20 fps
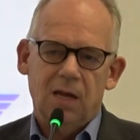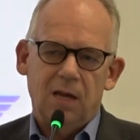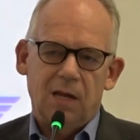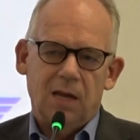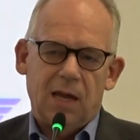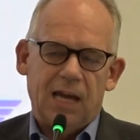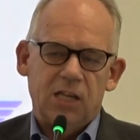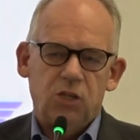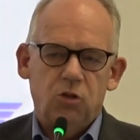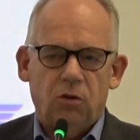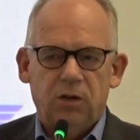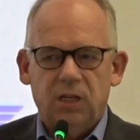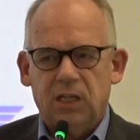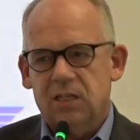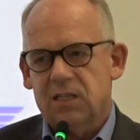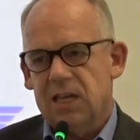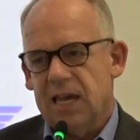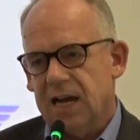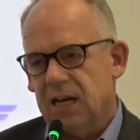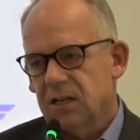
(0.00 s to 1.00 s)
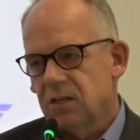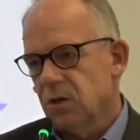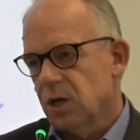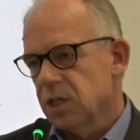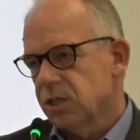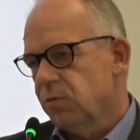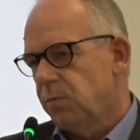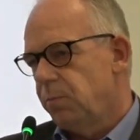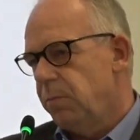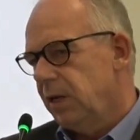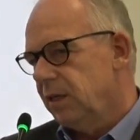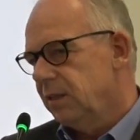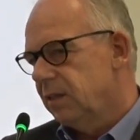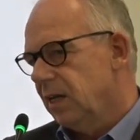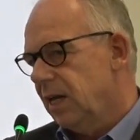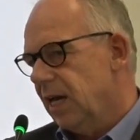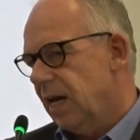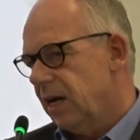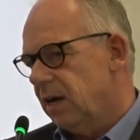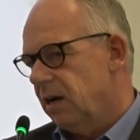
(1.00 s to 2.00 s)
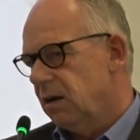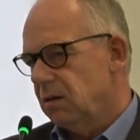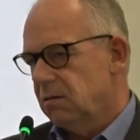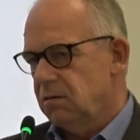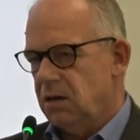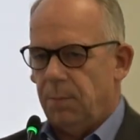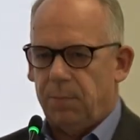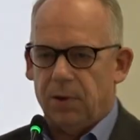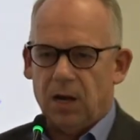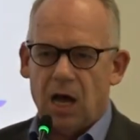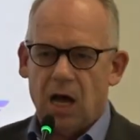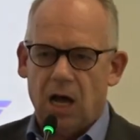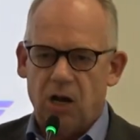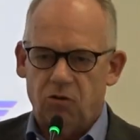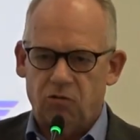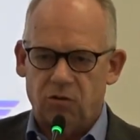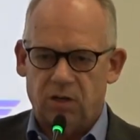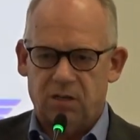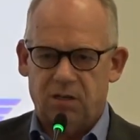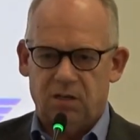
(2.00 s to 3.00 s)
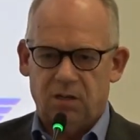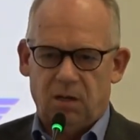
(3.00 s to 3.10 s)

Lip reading: And during these hackathons, we bring together a couple of hundred